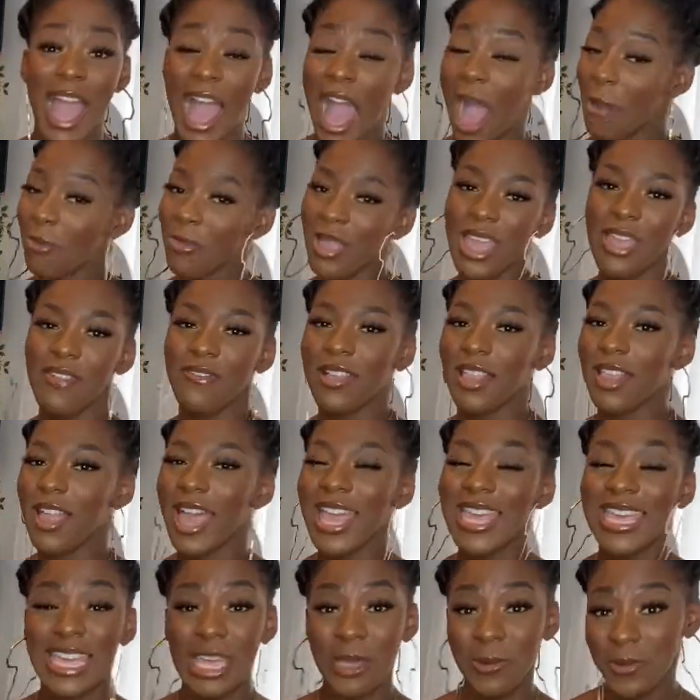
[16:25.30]
I'm not even
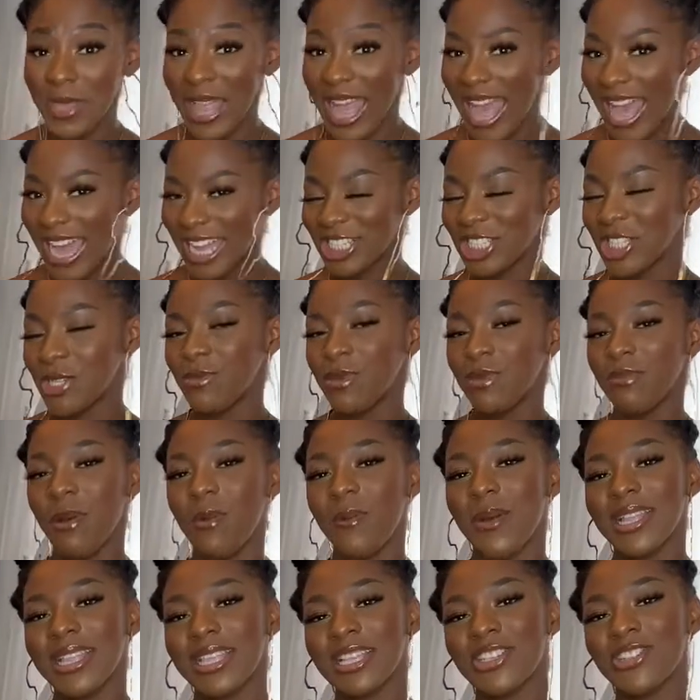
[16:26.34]
lying, it would actually be my
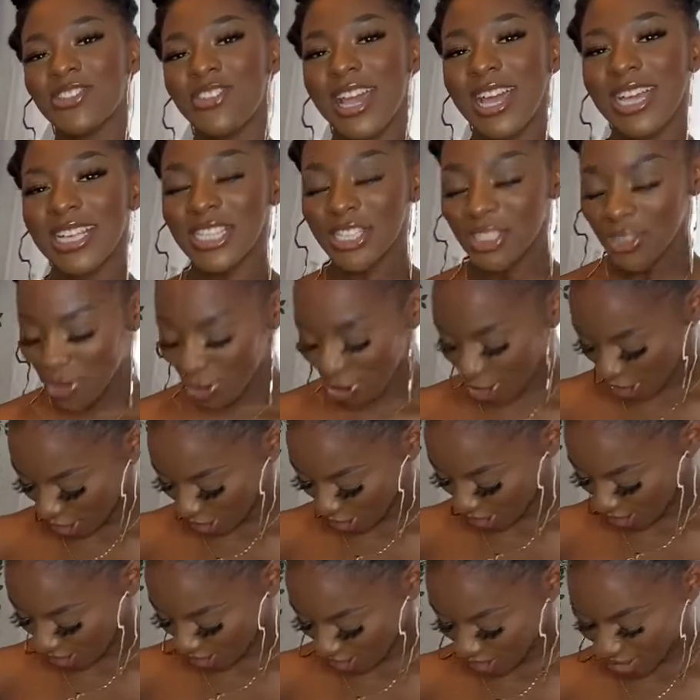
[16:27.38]
wedding dress.
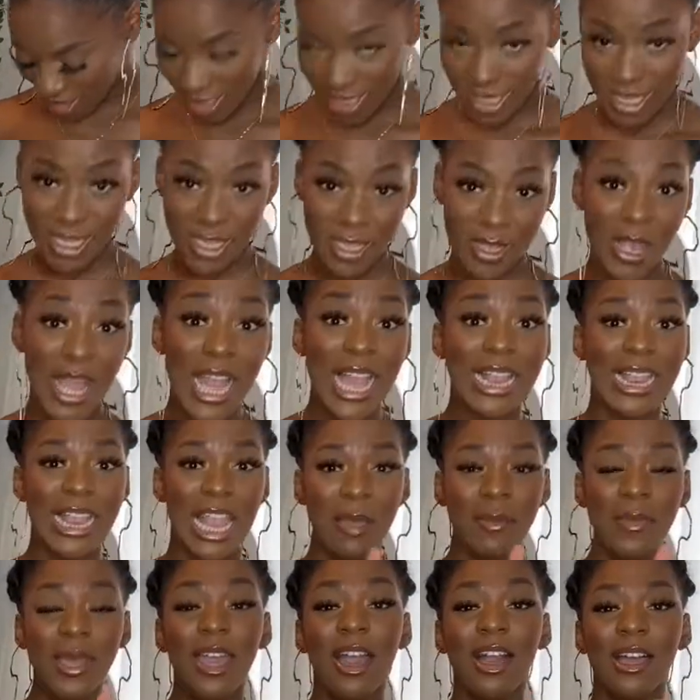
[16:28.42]
Because
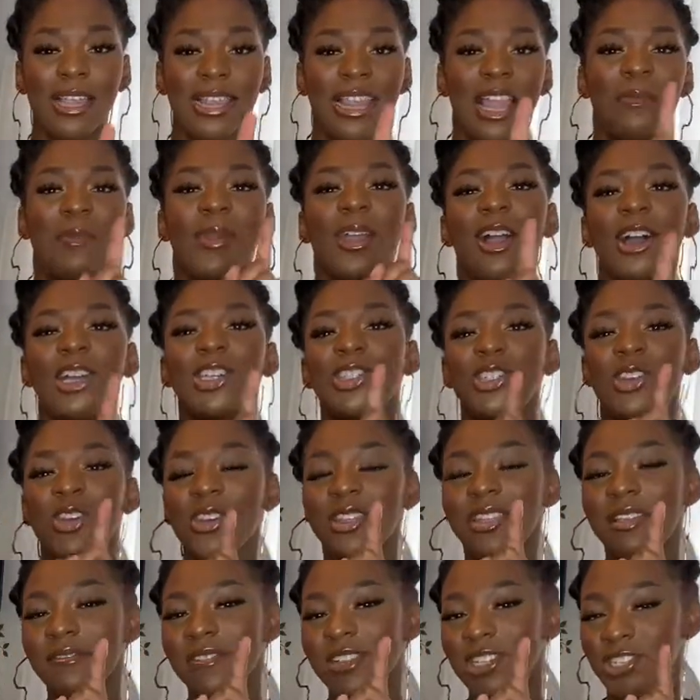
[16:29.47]
let me go show
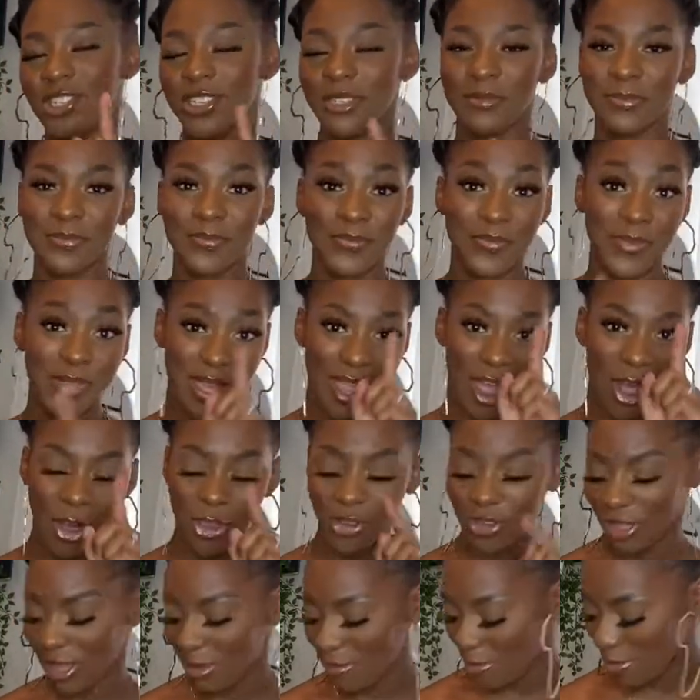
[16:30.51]
you the vision.
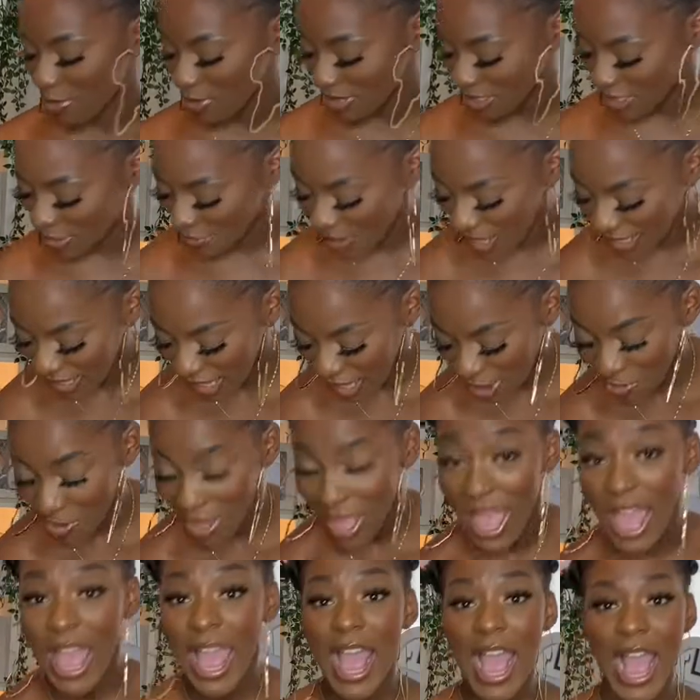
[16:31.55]
Hold on, let me put this back
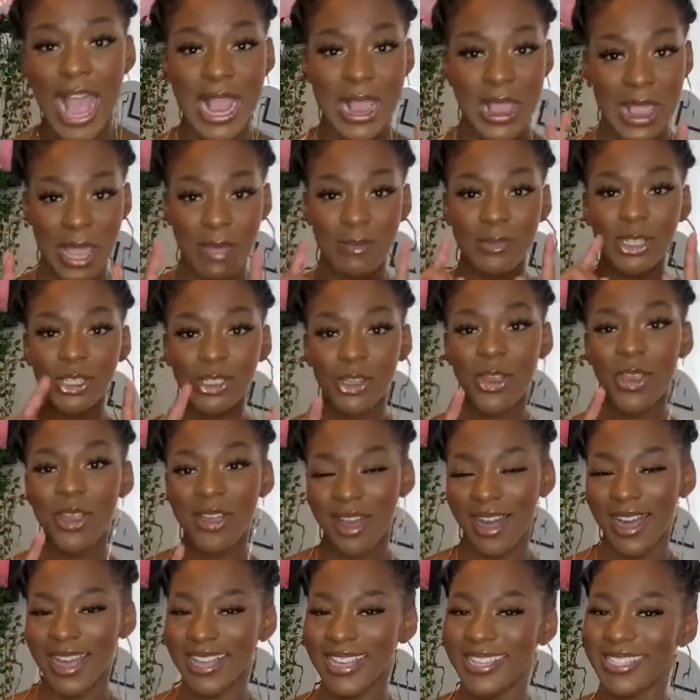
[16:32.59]
down, let me show you
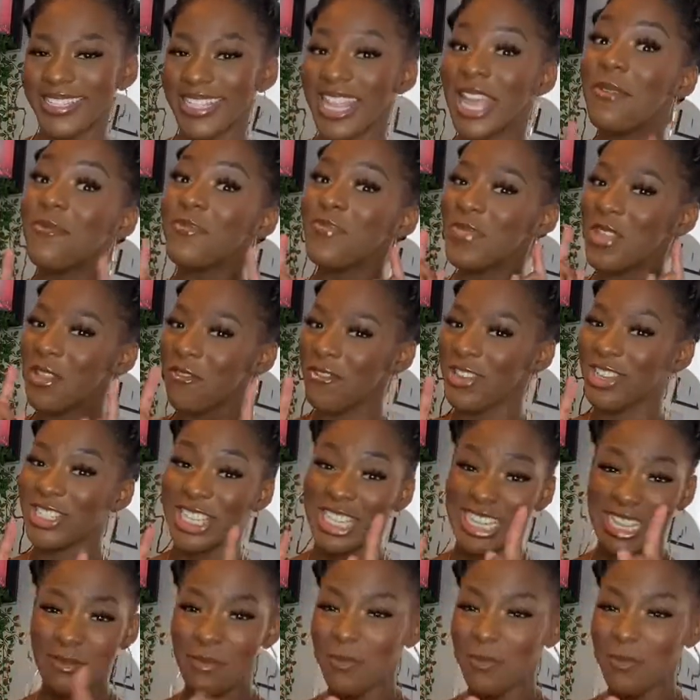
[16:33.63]
guys the vision.